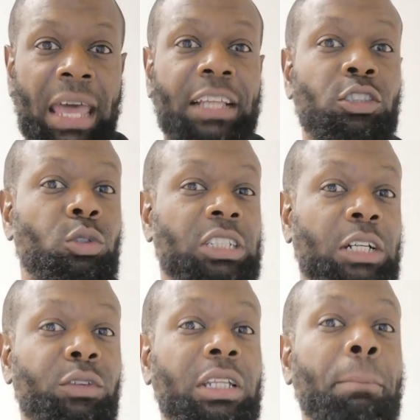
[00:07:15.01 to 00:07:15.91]
And so
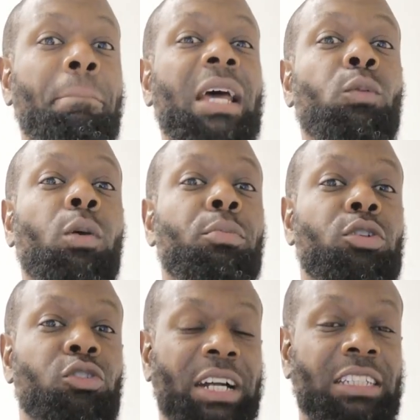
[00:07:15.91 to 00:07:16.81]
generally men will
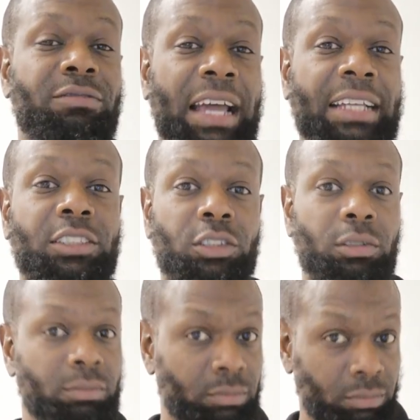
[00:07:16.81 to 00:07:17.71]
progress
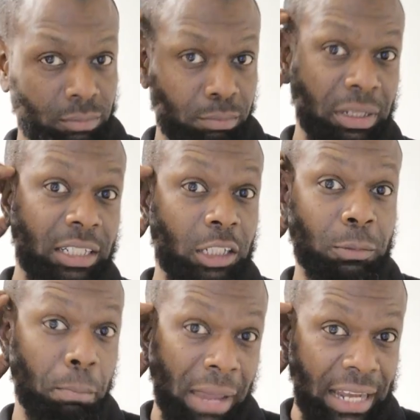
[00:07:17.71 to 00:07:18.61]
faster because
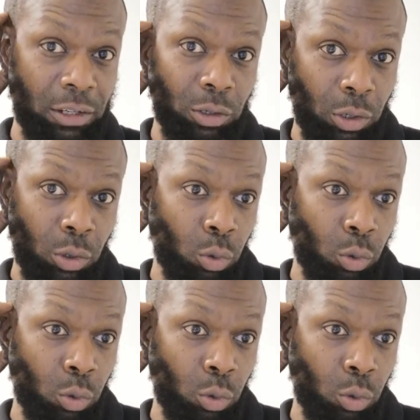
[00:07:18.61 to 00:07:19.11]
men,